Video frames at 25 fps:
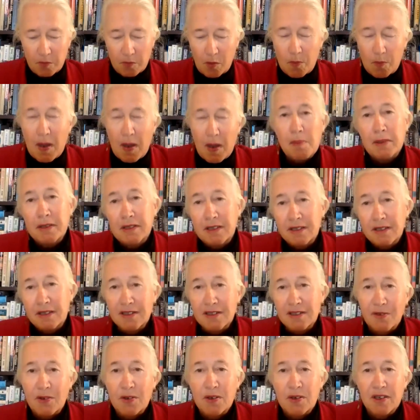
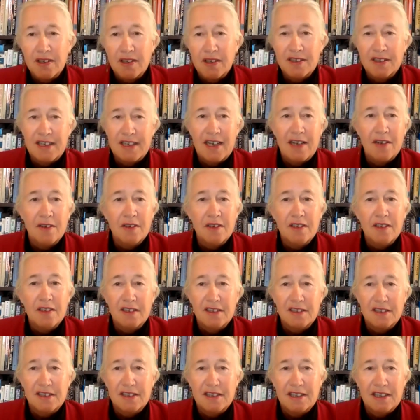Republicans voted it down in
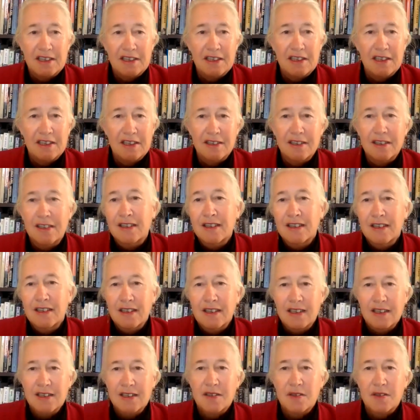nineteen eighty
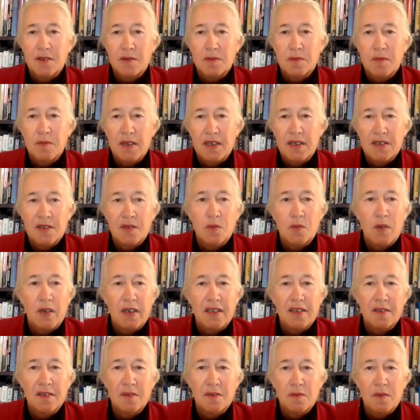as a, as a way
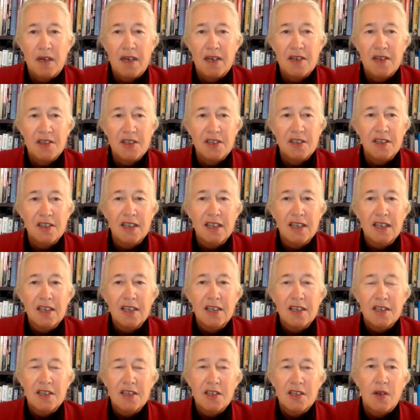to ration.
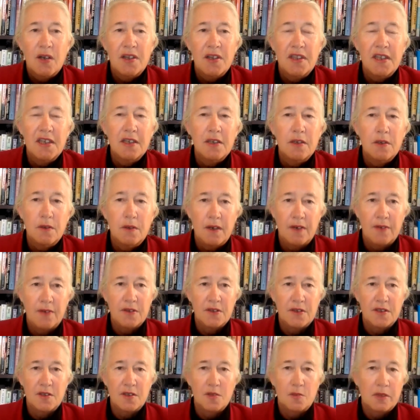So I think
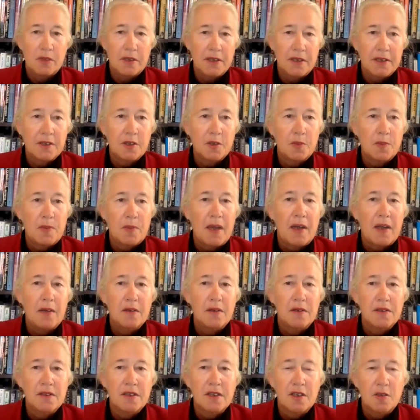whoever's in political power
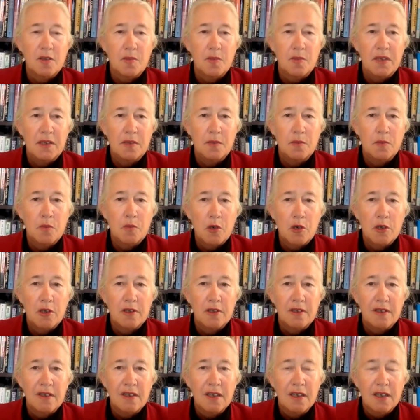is gonna be
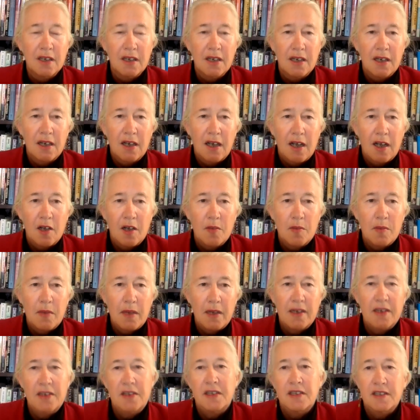important. Um,
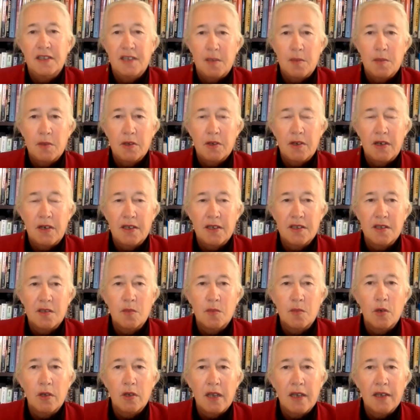and I think Democrats are
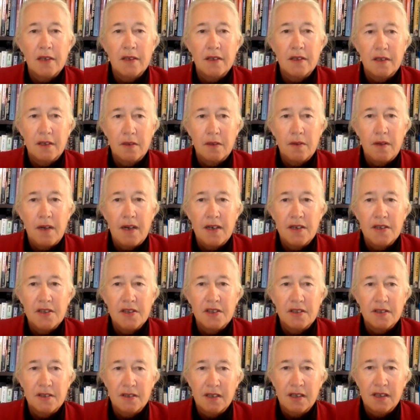more likely to
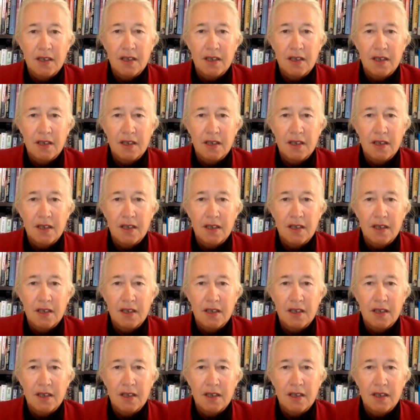ration.